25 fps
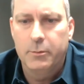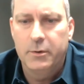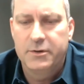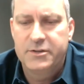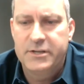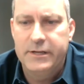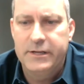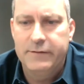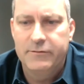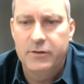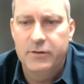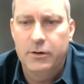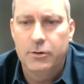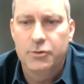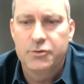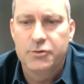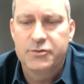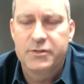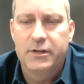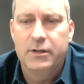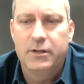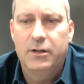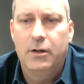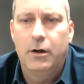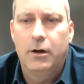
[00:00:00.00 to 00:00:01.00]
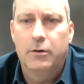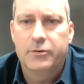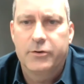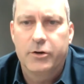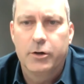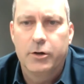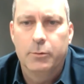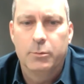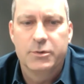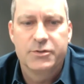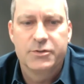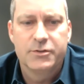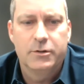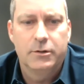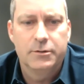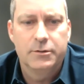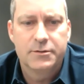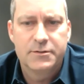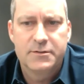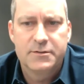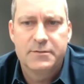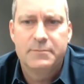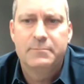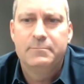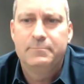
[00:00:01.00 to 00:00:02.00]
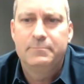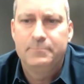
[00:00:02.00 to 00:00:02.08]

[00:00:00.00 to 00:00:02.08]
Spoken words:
achieve those long-term results.